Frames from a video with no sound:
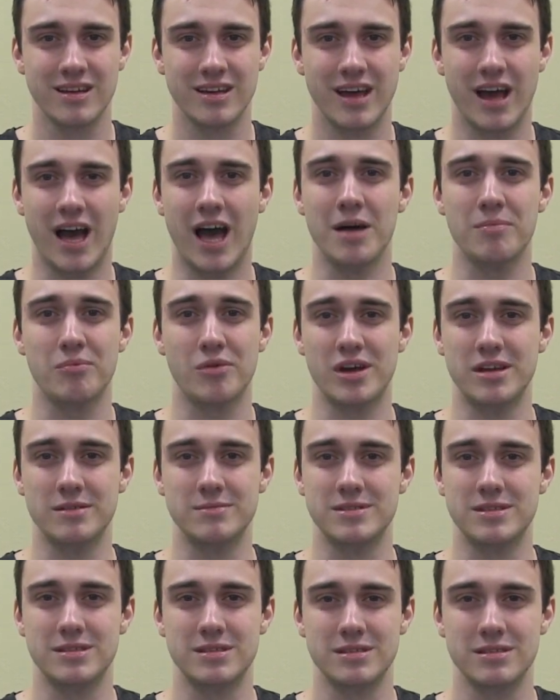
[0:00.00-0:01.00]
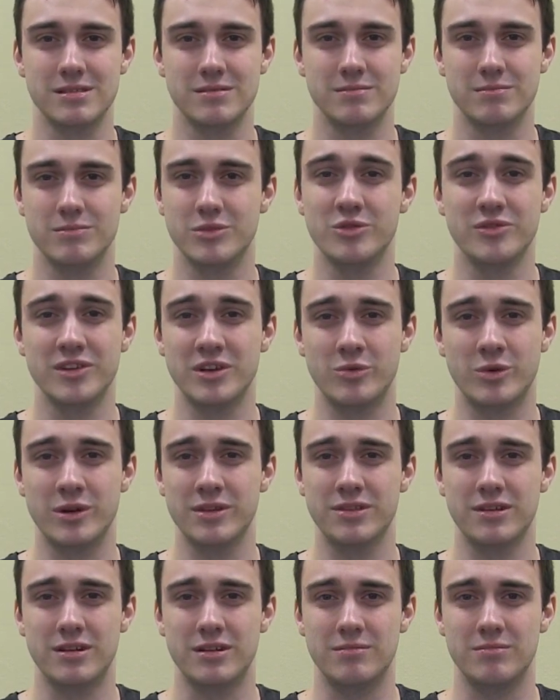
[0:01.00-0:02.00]
Cobwebs moving
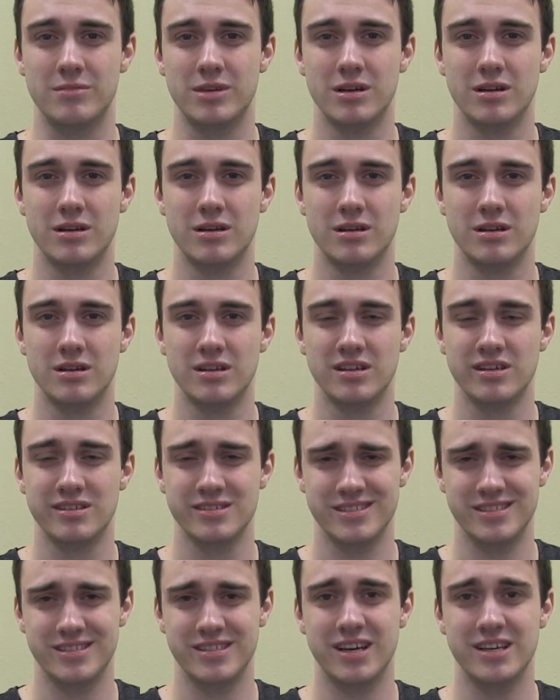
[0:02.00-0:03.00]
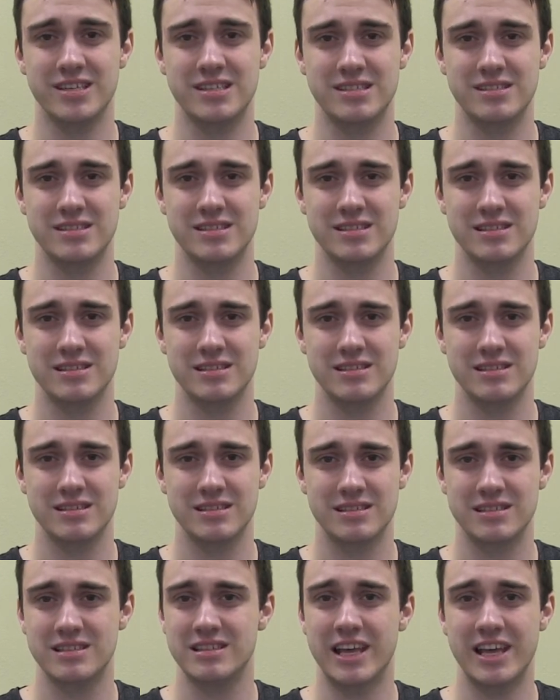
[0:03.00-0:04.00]
with them, dust
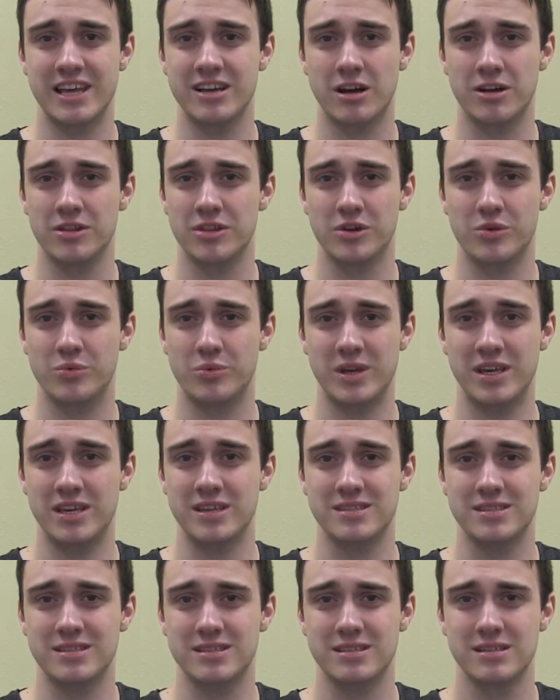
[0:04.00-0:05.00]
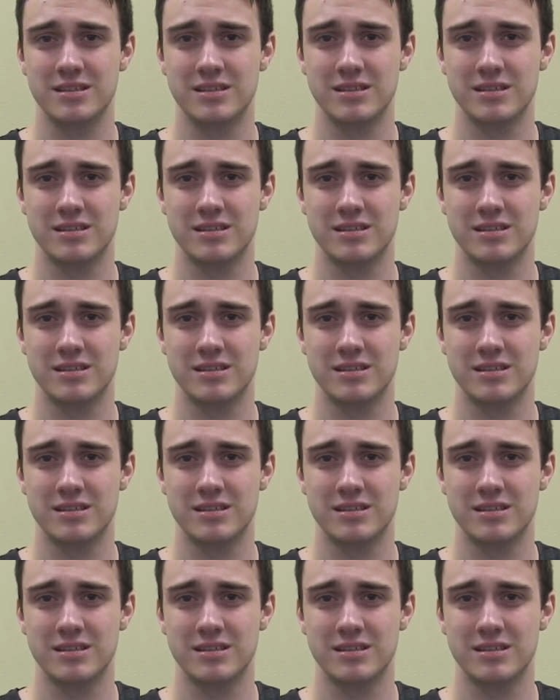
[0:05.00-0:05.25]
laying on their wings,